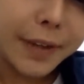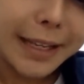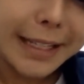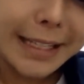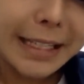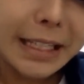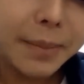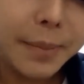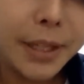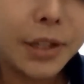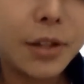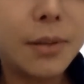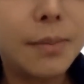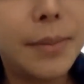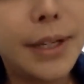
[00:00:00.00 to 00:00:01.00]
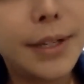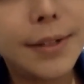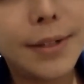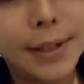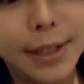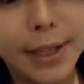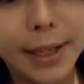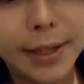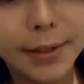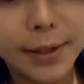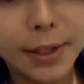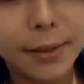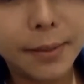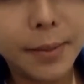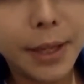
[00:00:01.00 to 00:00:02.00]
acerbic comments against
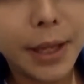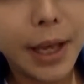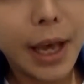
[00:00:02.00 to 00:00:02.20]
him,